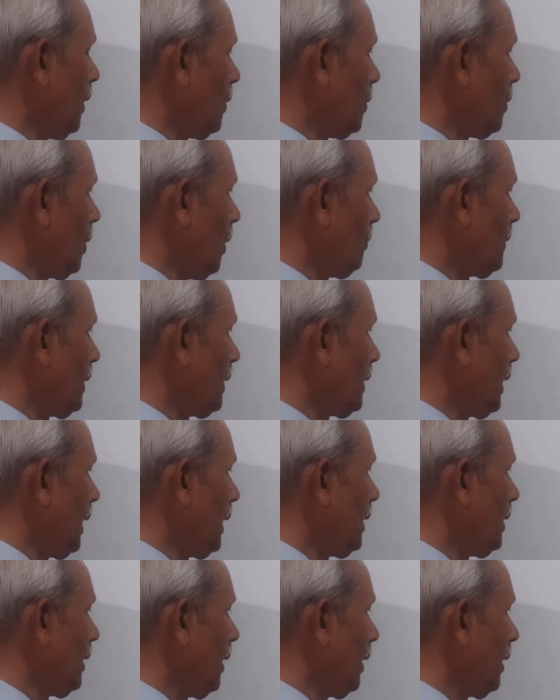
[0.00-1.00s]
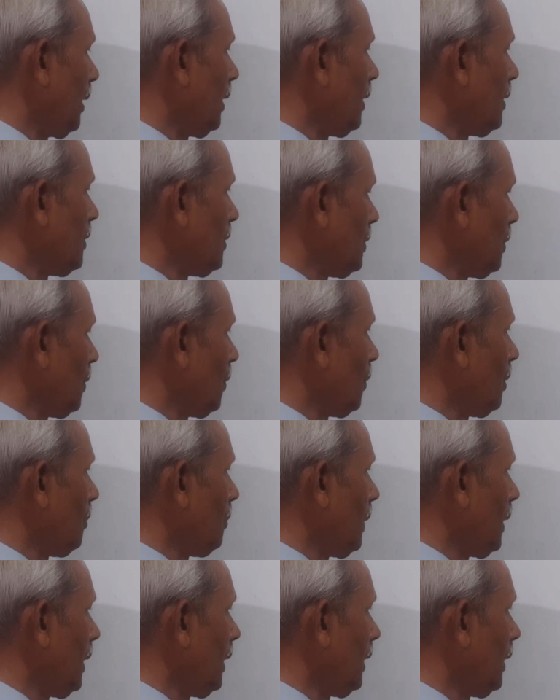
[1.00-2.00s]
Drop the 10 here. 0
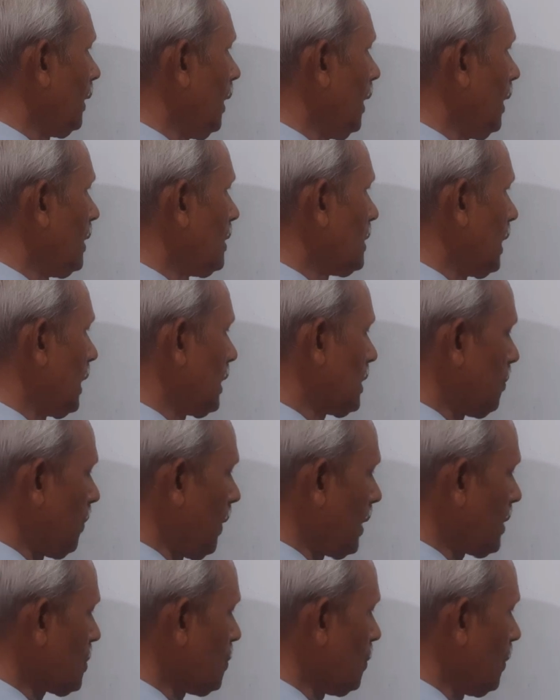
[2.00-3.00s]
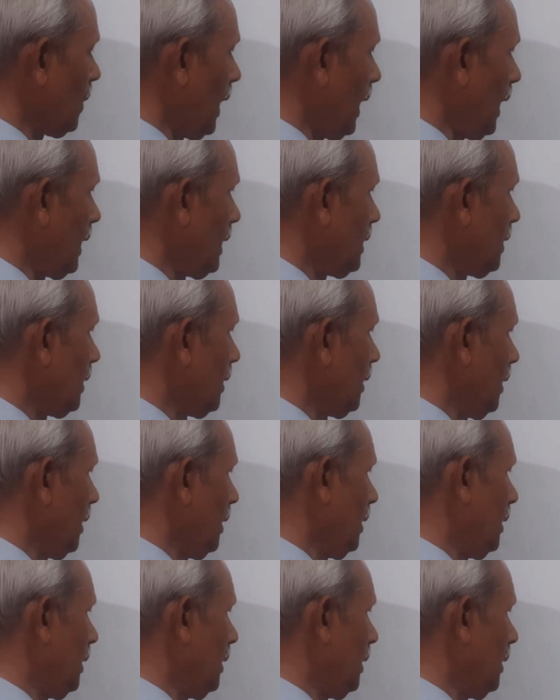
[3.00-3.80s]
remaining. 6 plus 2, 8.